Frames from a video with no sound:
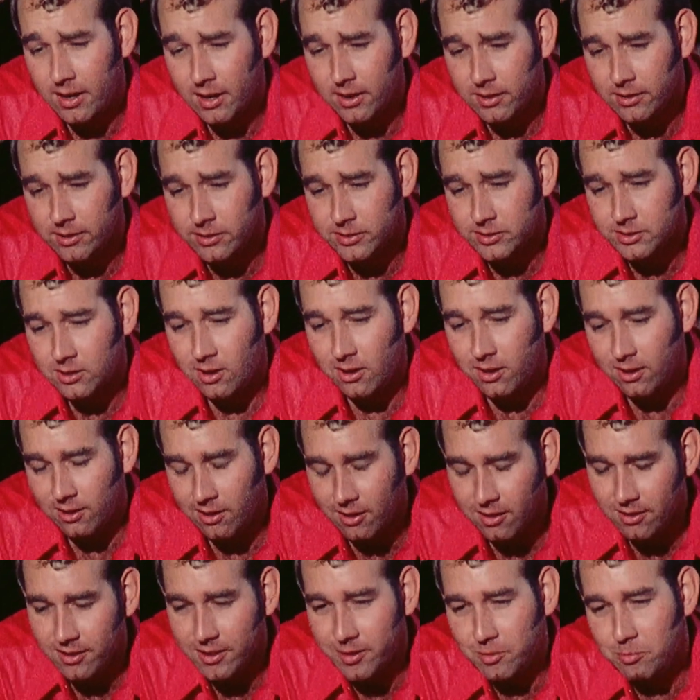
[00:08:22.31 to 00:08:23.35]
And I
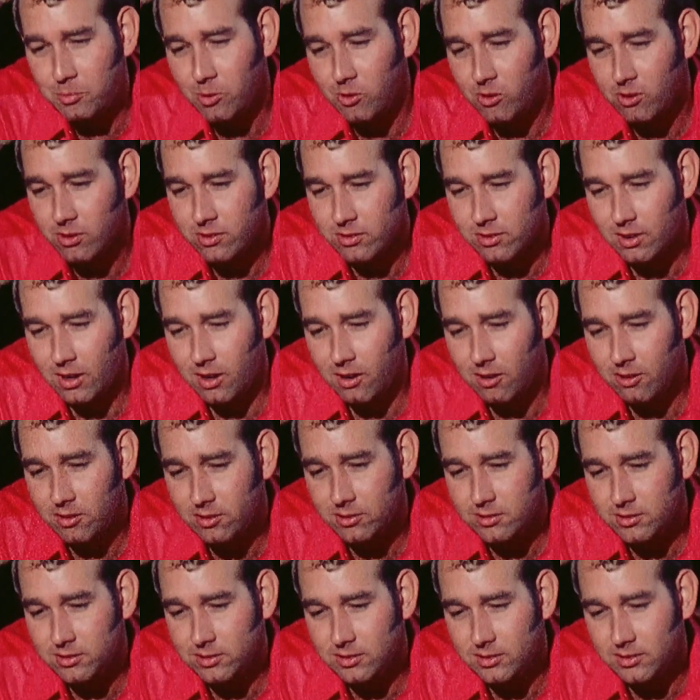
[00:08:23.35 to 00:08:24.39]
started learning more
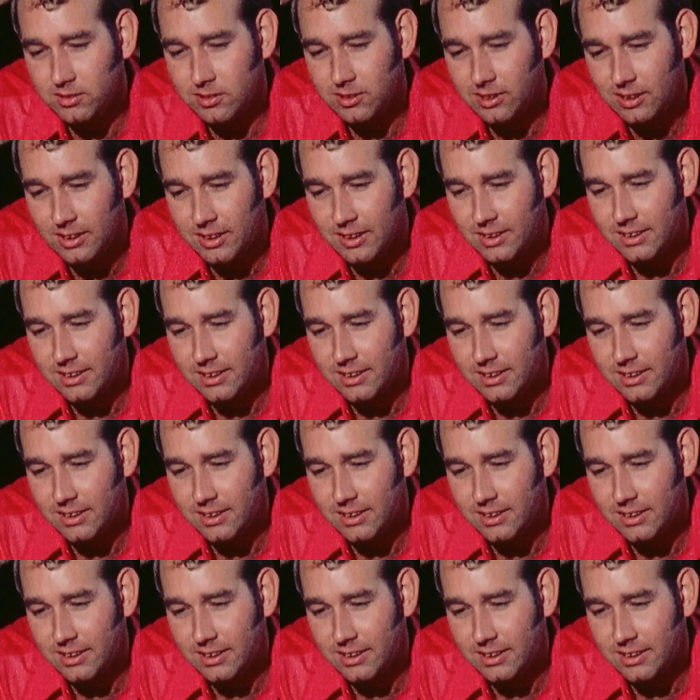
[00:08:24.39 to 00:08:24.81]
songs